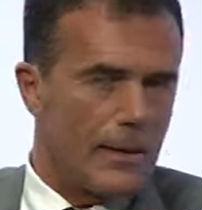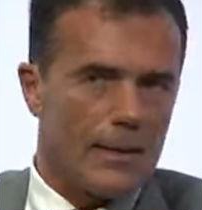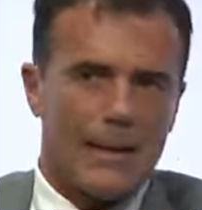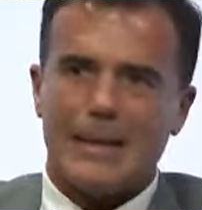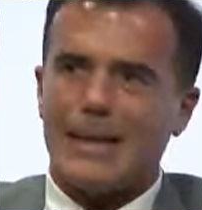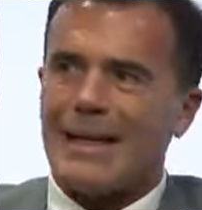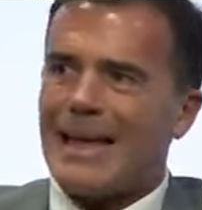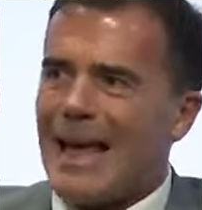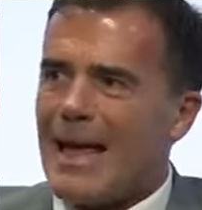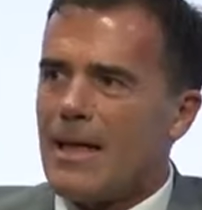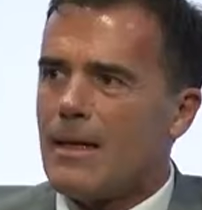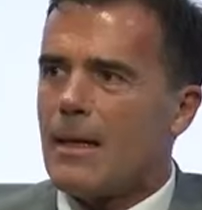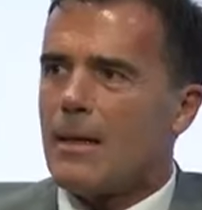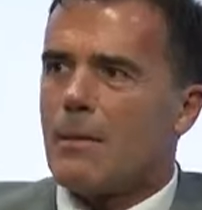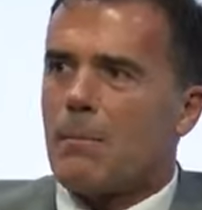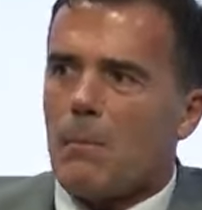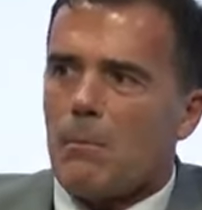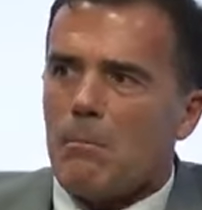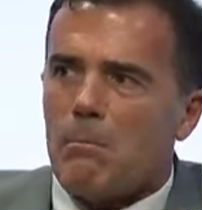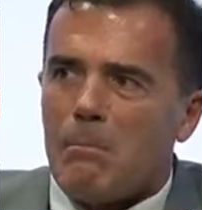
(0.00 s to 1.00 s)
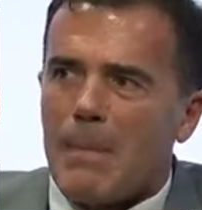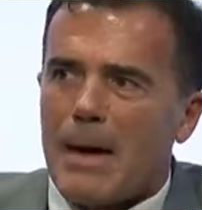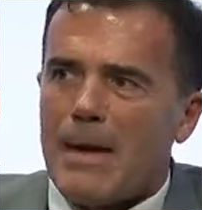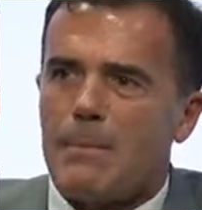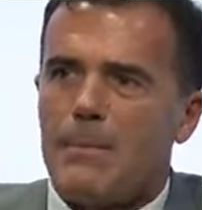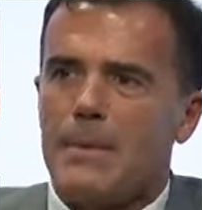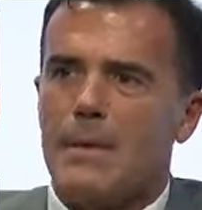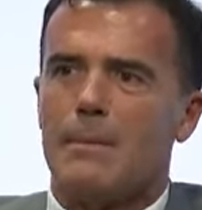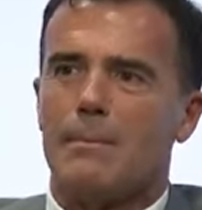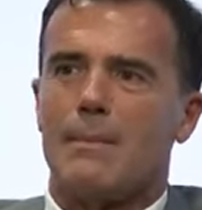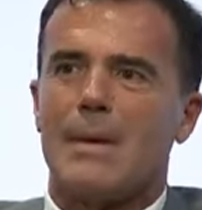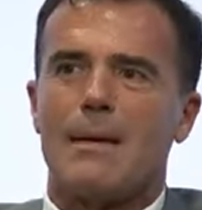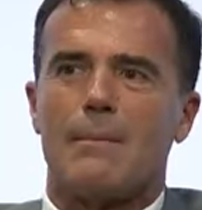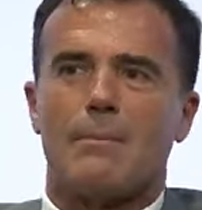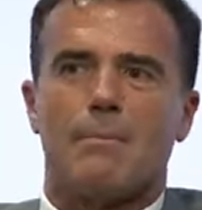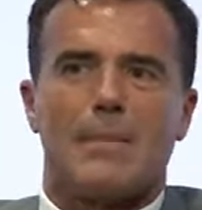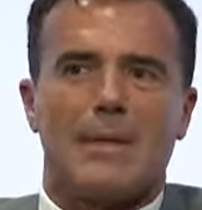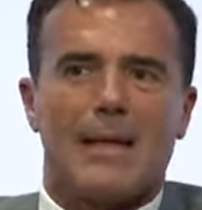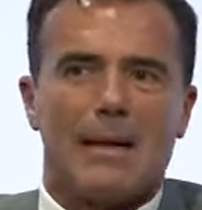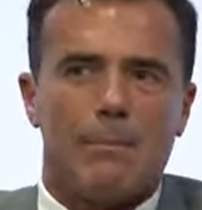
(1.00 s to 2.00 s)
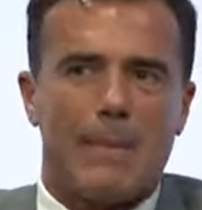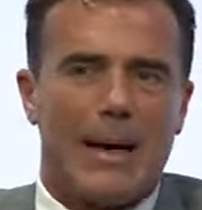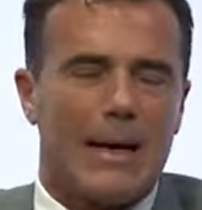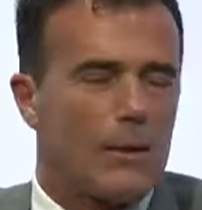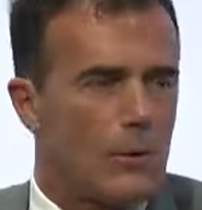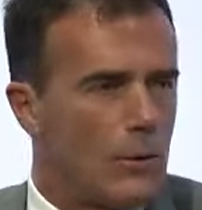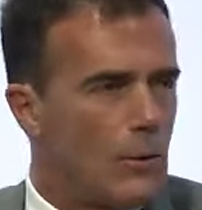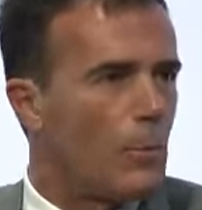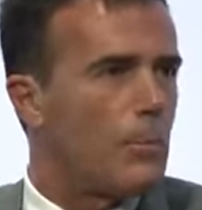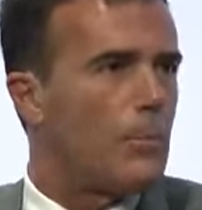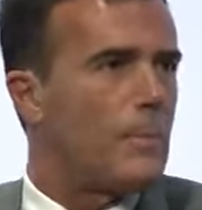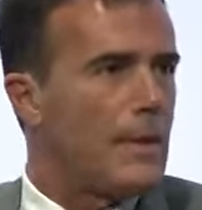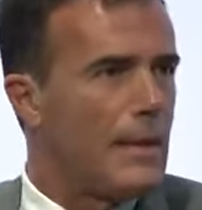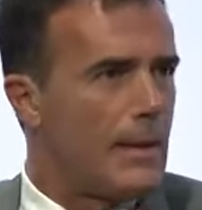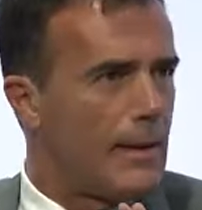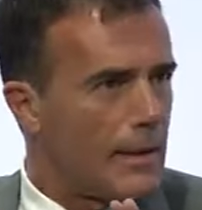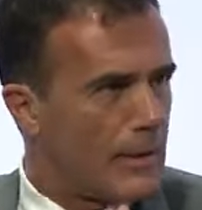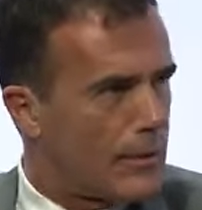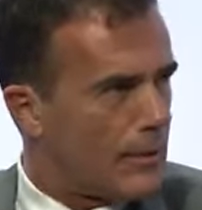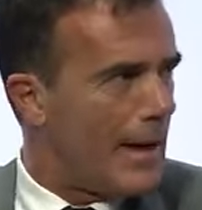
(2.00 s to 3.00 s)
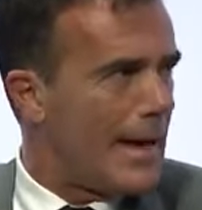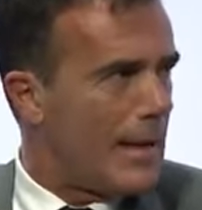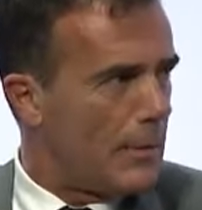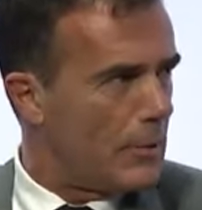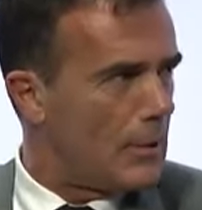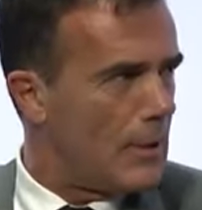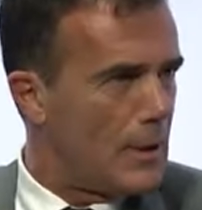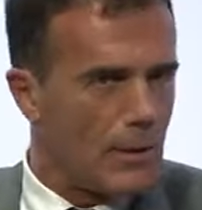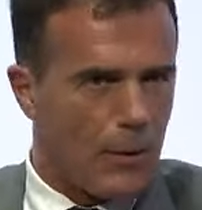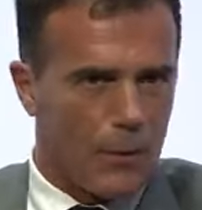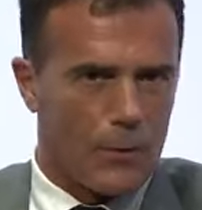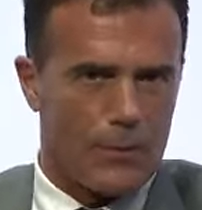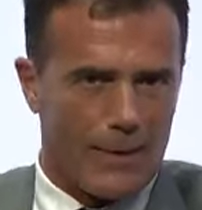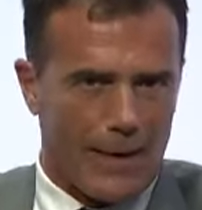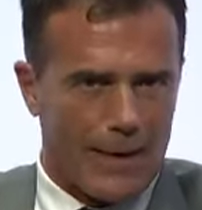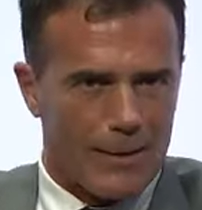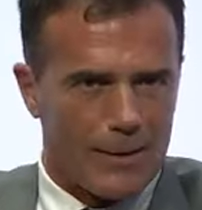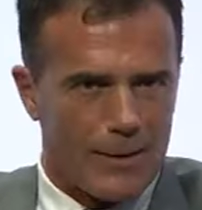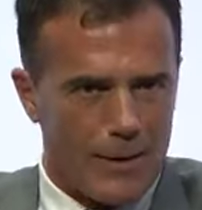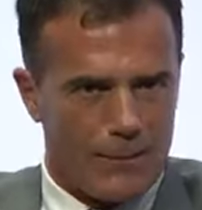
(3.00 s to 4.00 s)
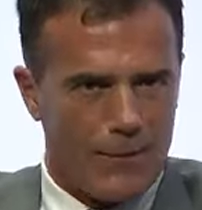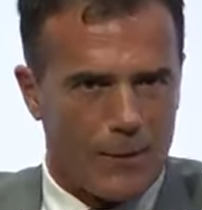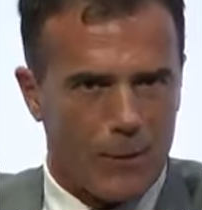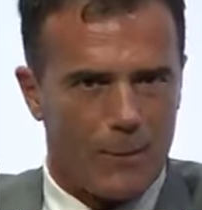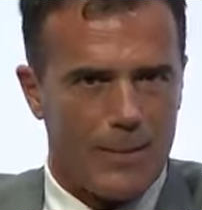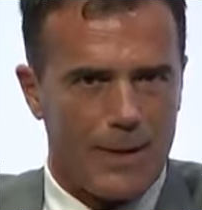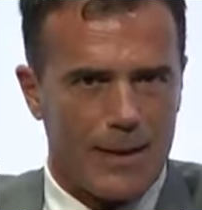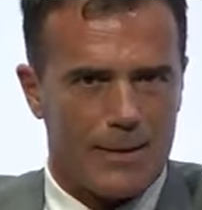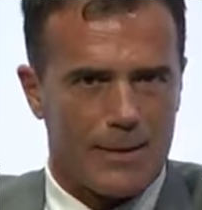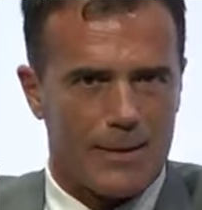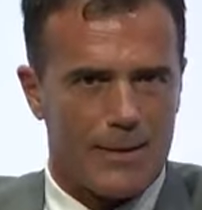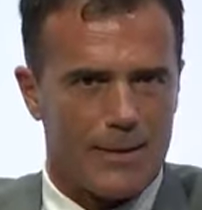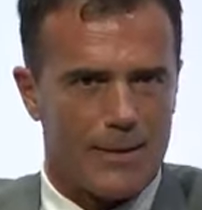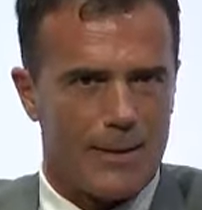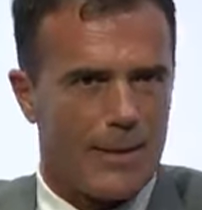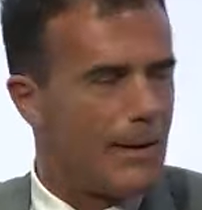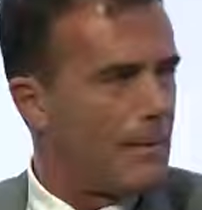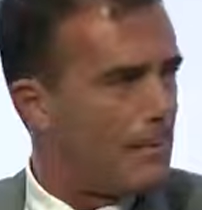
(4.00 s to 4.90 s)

They might not be grounded on scientific basis,